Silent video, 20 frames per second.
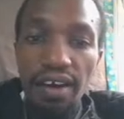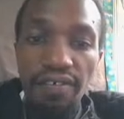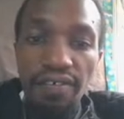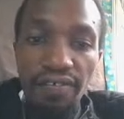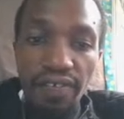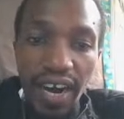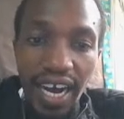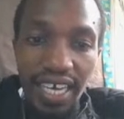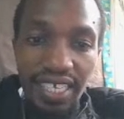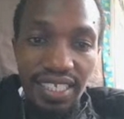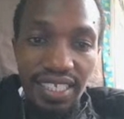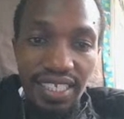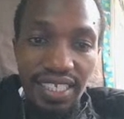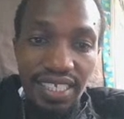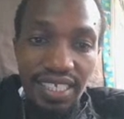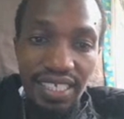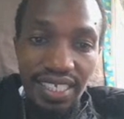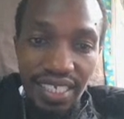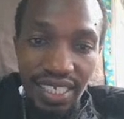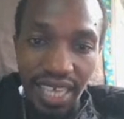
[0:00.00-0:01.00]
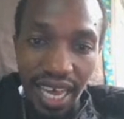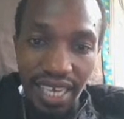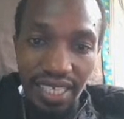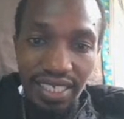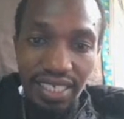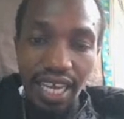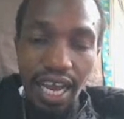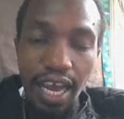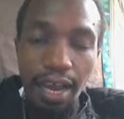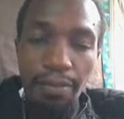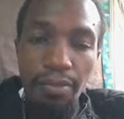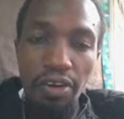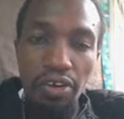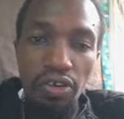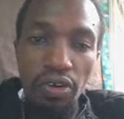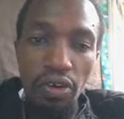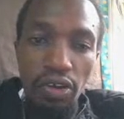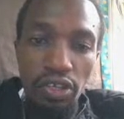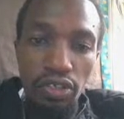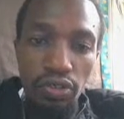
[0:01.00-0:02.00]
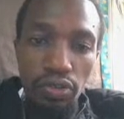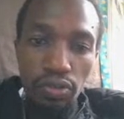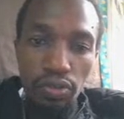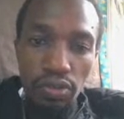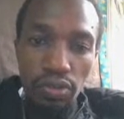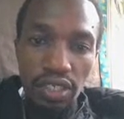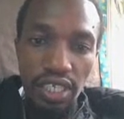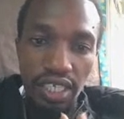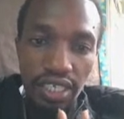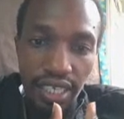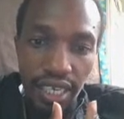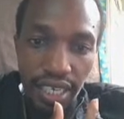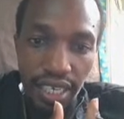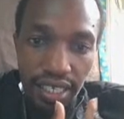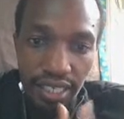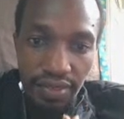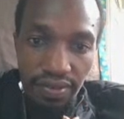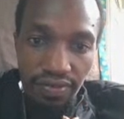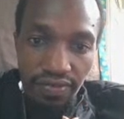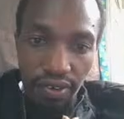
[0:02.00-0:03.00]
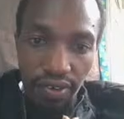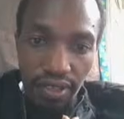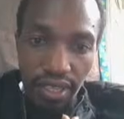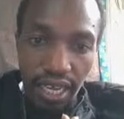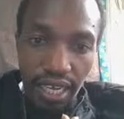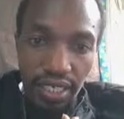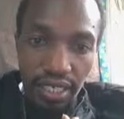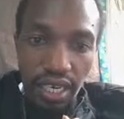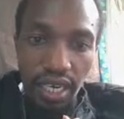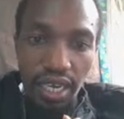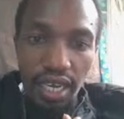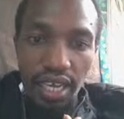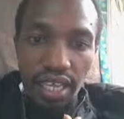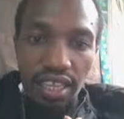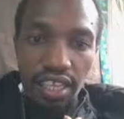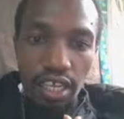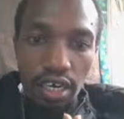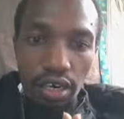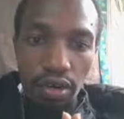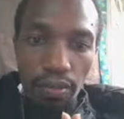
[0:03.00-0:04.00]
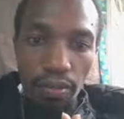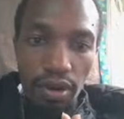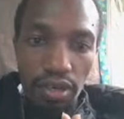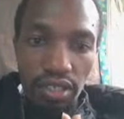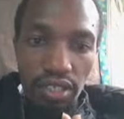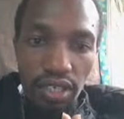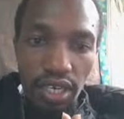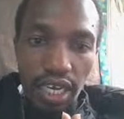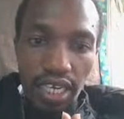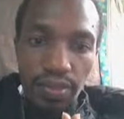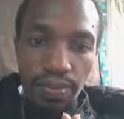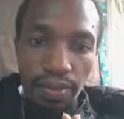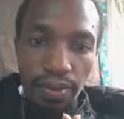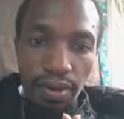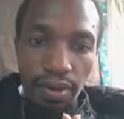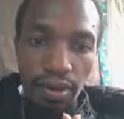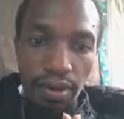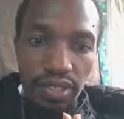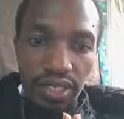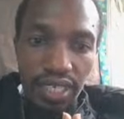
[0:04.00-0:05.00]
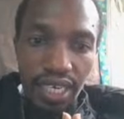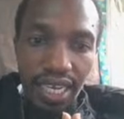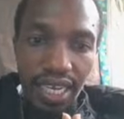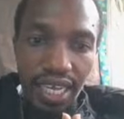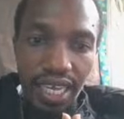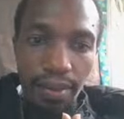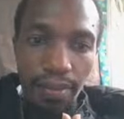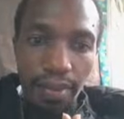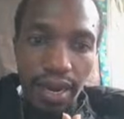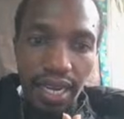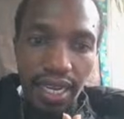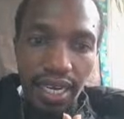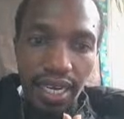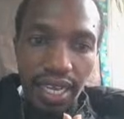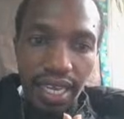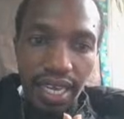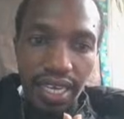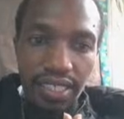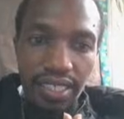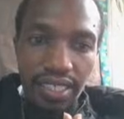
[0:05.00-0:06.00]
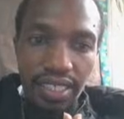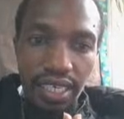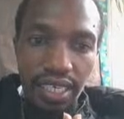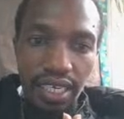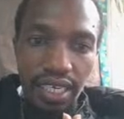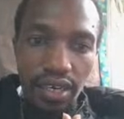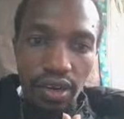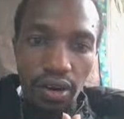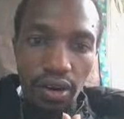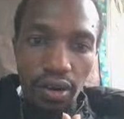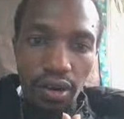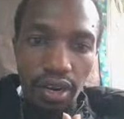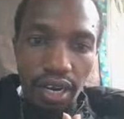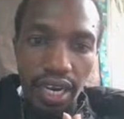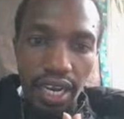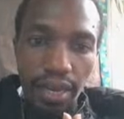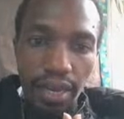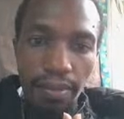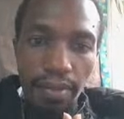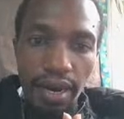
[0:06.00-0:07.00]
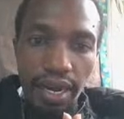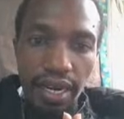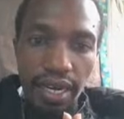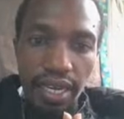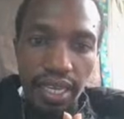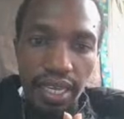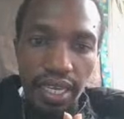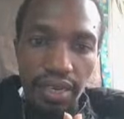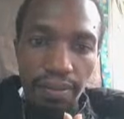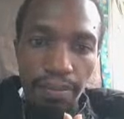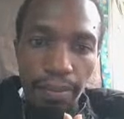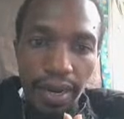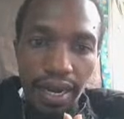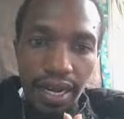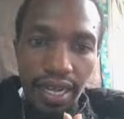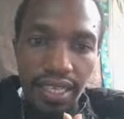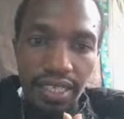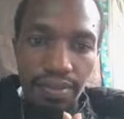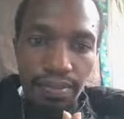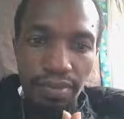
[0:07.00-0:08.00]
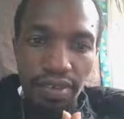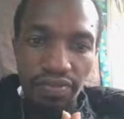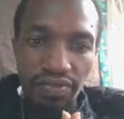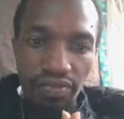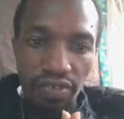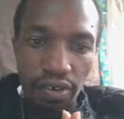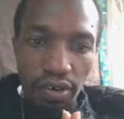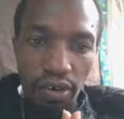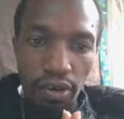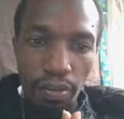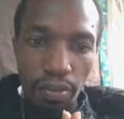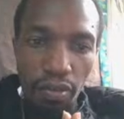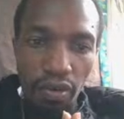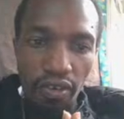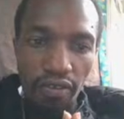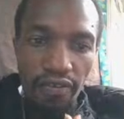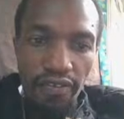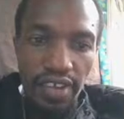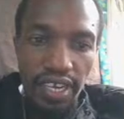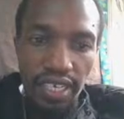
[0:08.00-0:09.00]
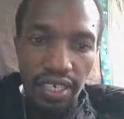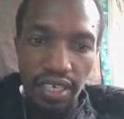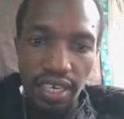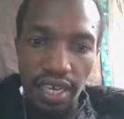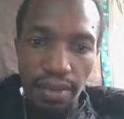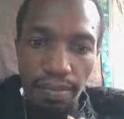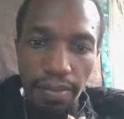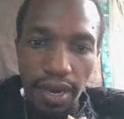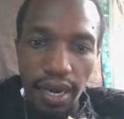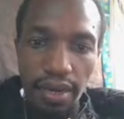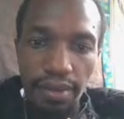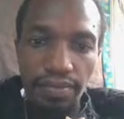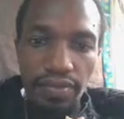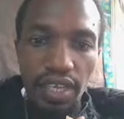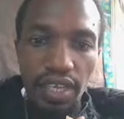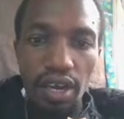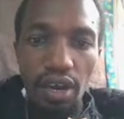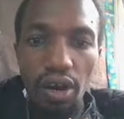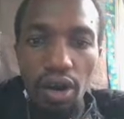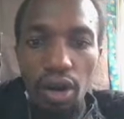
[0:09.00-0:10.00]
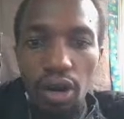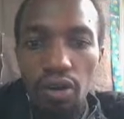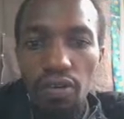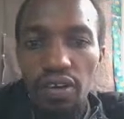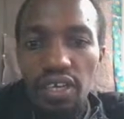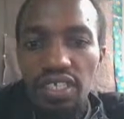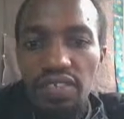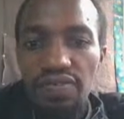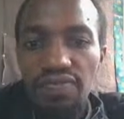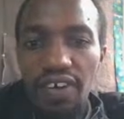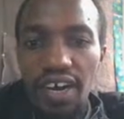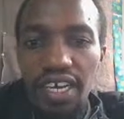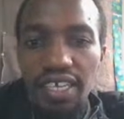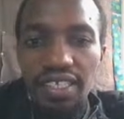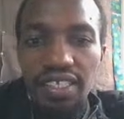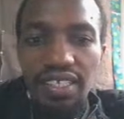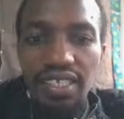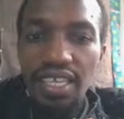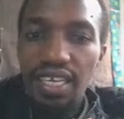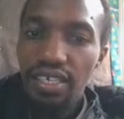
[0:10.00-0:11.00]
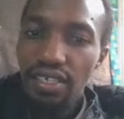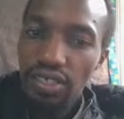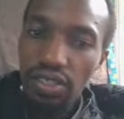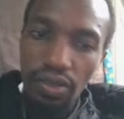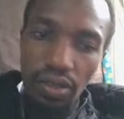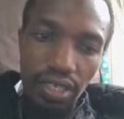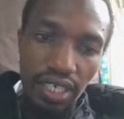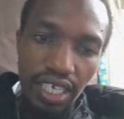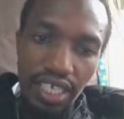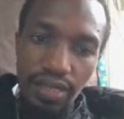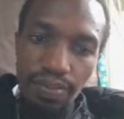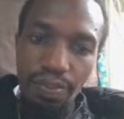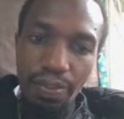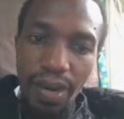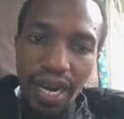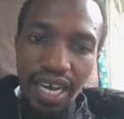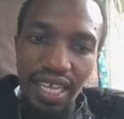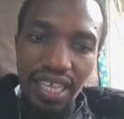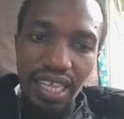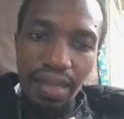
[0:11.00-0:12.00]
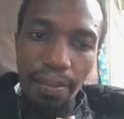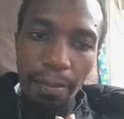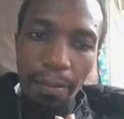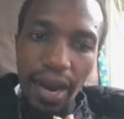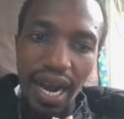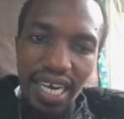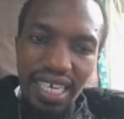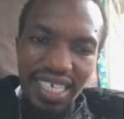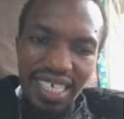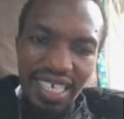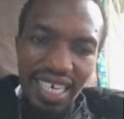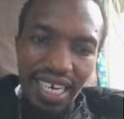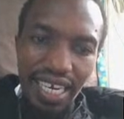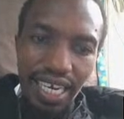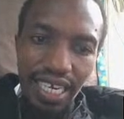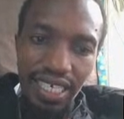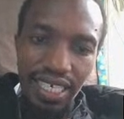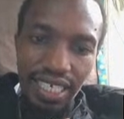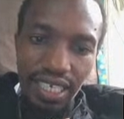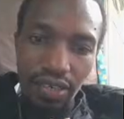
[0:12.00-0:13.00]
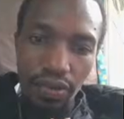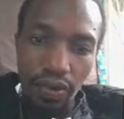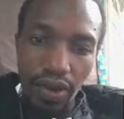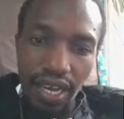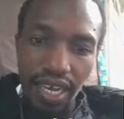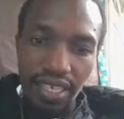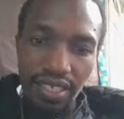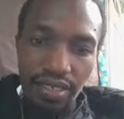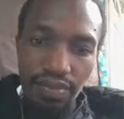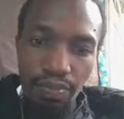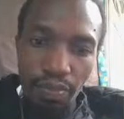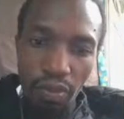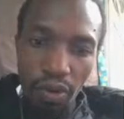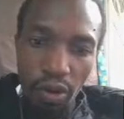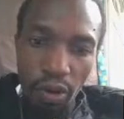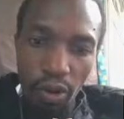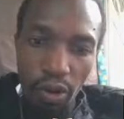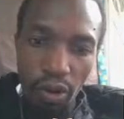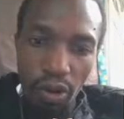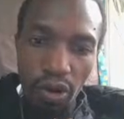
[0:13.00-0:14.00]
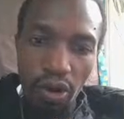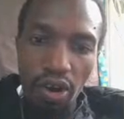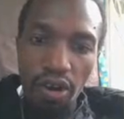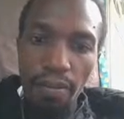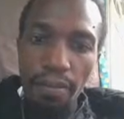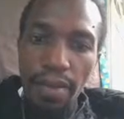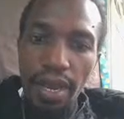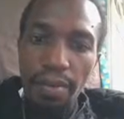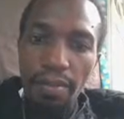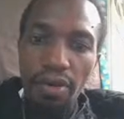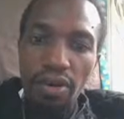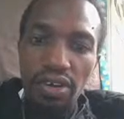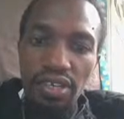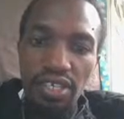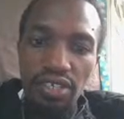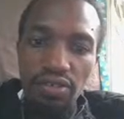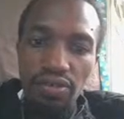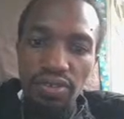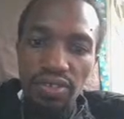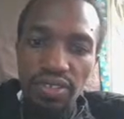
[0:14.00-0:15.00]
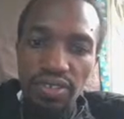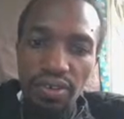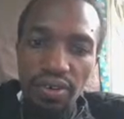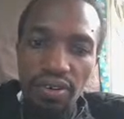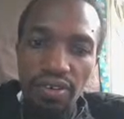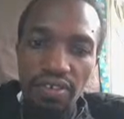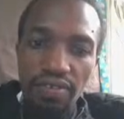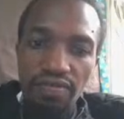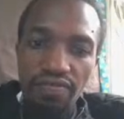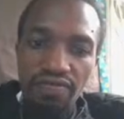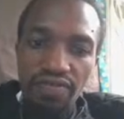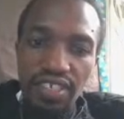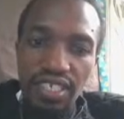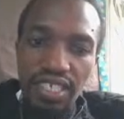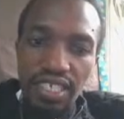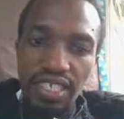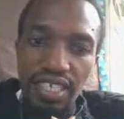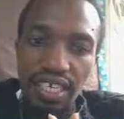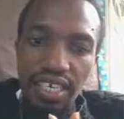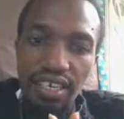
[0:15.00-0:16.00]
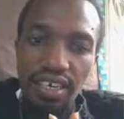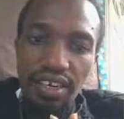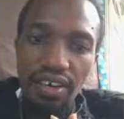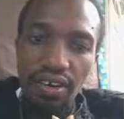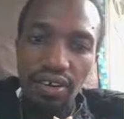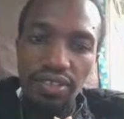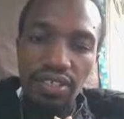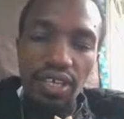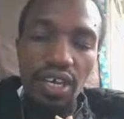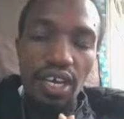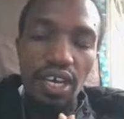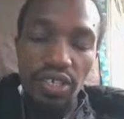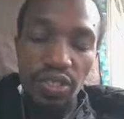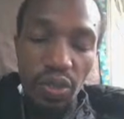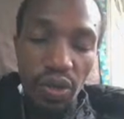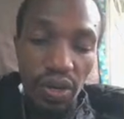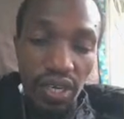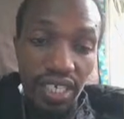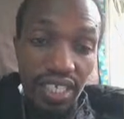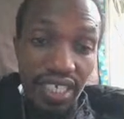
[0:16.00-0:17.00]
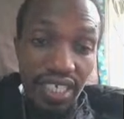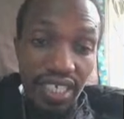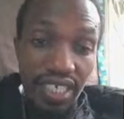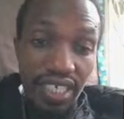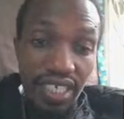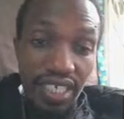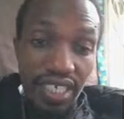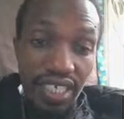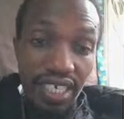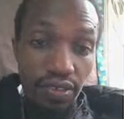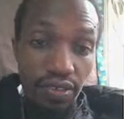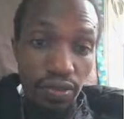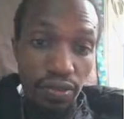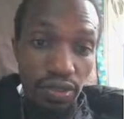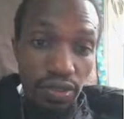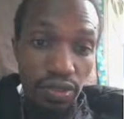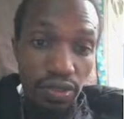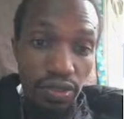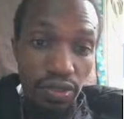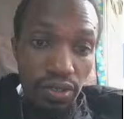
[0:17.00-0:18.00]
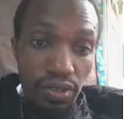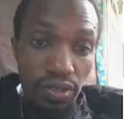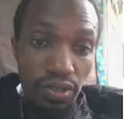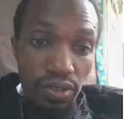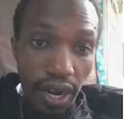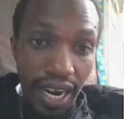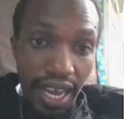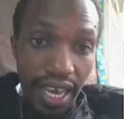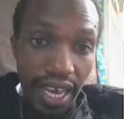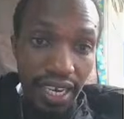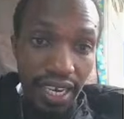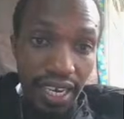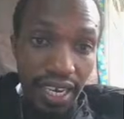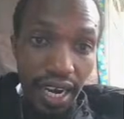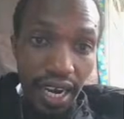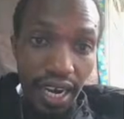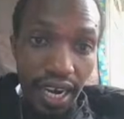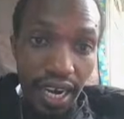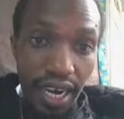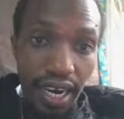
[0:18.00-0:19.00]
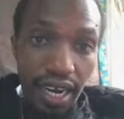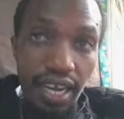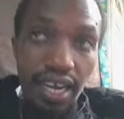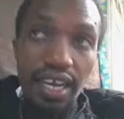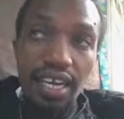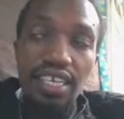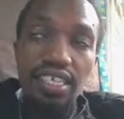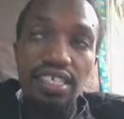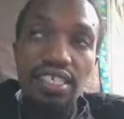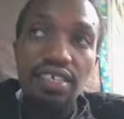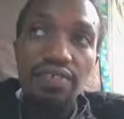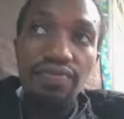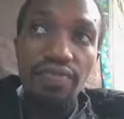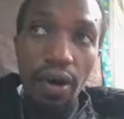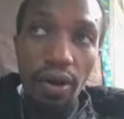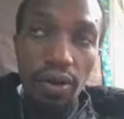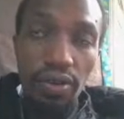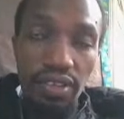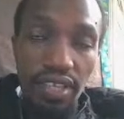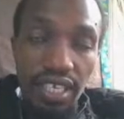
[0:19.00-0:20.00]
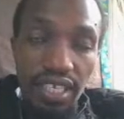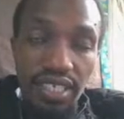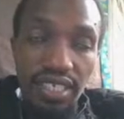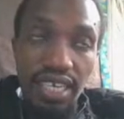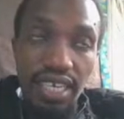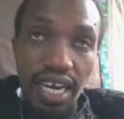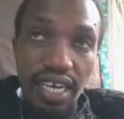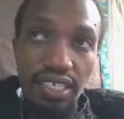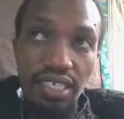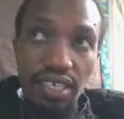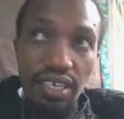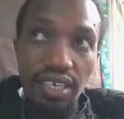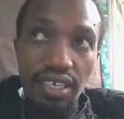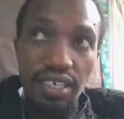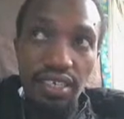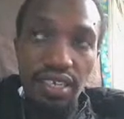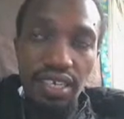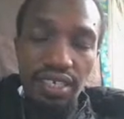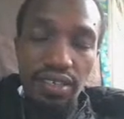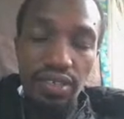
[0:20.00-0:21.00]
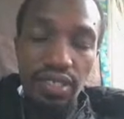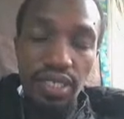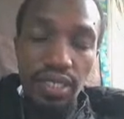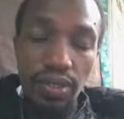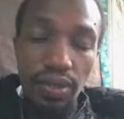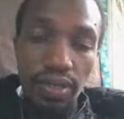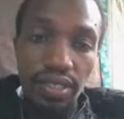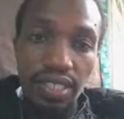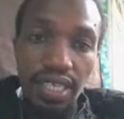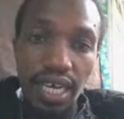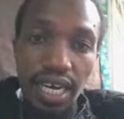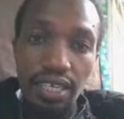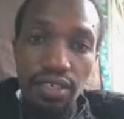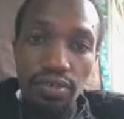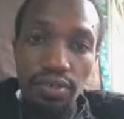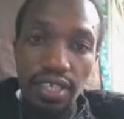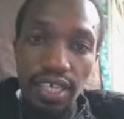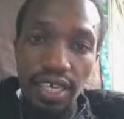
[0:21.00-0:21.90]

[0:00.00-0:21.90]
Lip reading: first search. I'm not going to details for that. The robot explores layer by layer, checking all neighboring paths before moving deeper. Always finds the shortest path, but it requires more memory to store visited nodes. So it has to store, like it found this junction, it stores that to